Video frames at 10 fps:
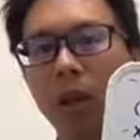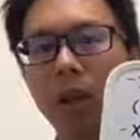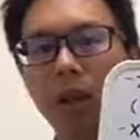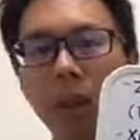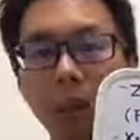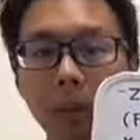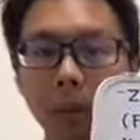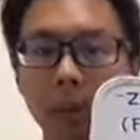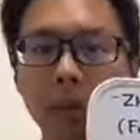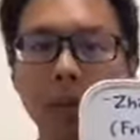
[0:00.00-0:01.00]
keep it
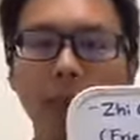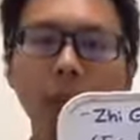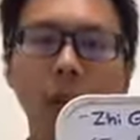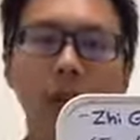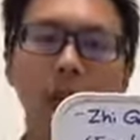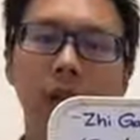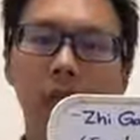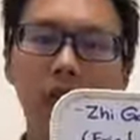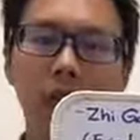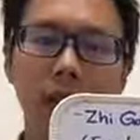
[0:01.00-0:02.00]
warm, or
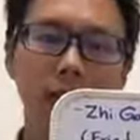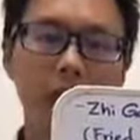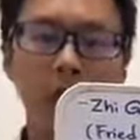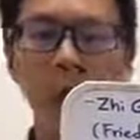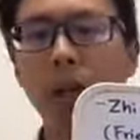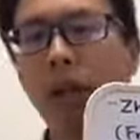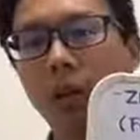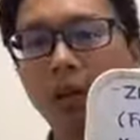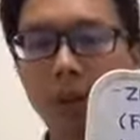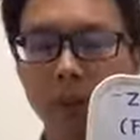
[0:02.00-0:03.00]
if it gets cooled down,
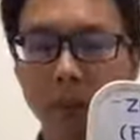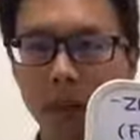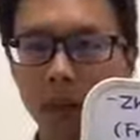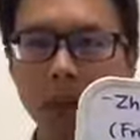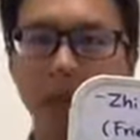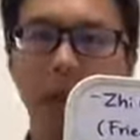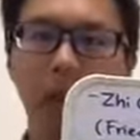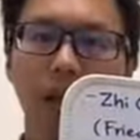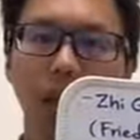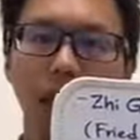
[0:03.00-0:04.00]
you warm it up.
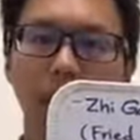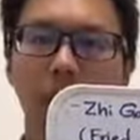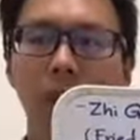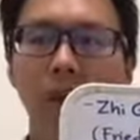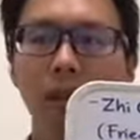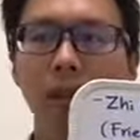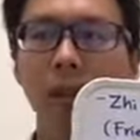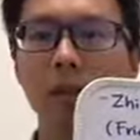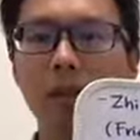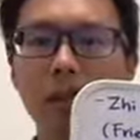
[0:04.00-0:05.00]

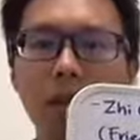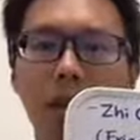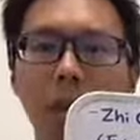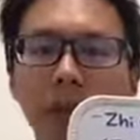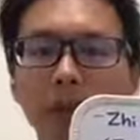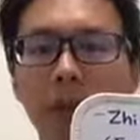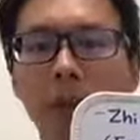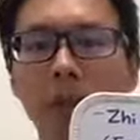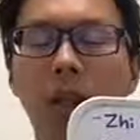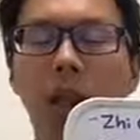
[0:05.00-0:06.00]
You just sip it through
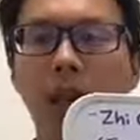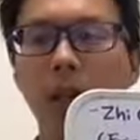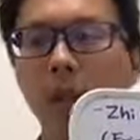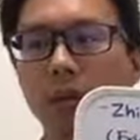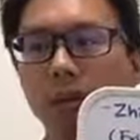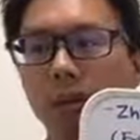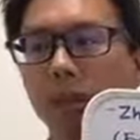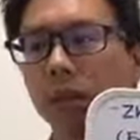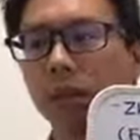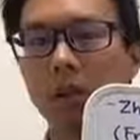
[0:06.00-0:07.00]
the day.
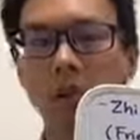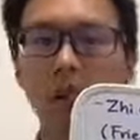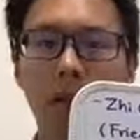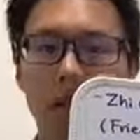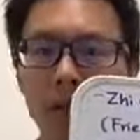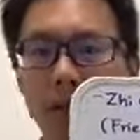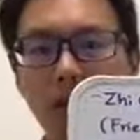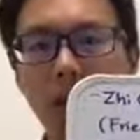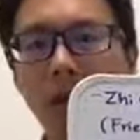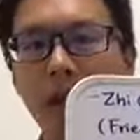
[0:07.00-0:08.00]
When you're
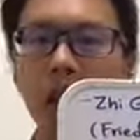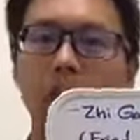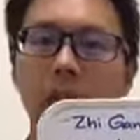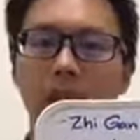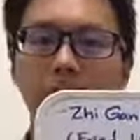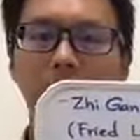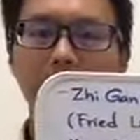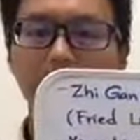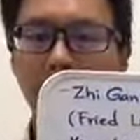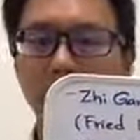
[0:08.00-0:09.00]
thirsty, you take
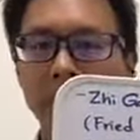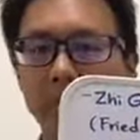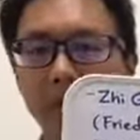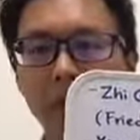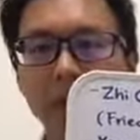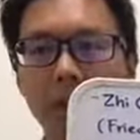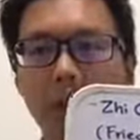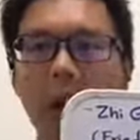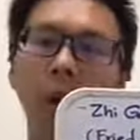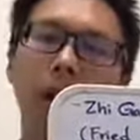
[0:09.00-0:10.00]
a couple of sips,
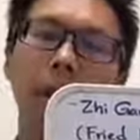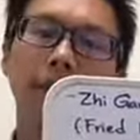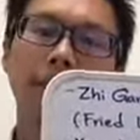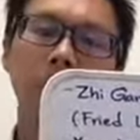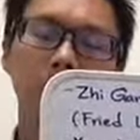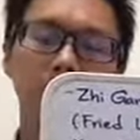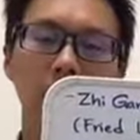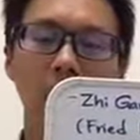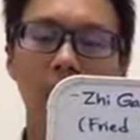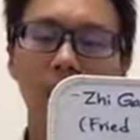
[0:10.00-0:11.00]

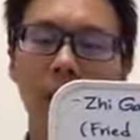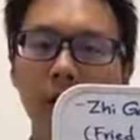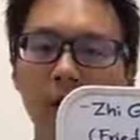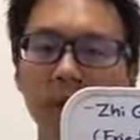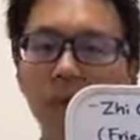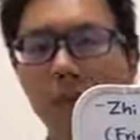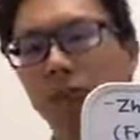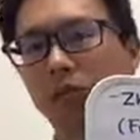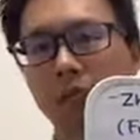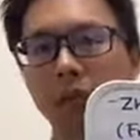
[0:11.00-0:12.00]
and you do it
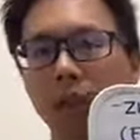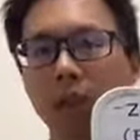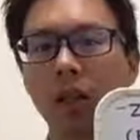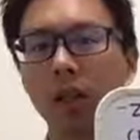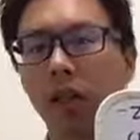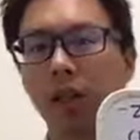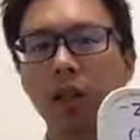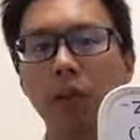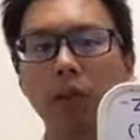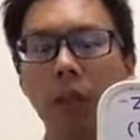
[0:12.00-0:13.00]
for the
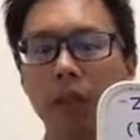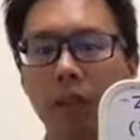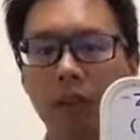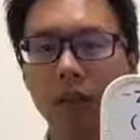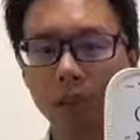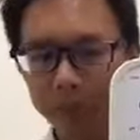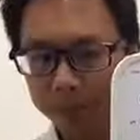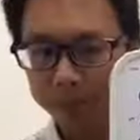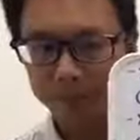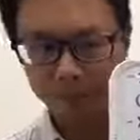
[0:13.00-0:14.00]
few days,
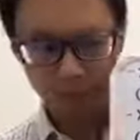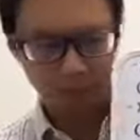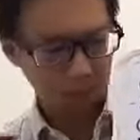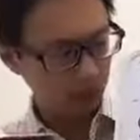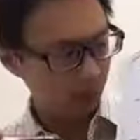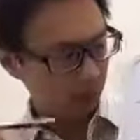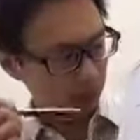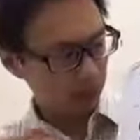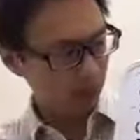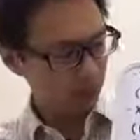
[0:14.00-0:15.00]

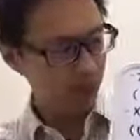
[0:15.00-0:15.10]
and that's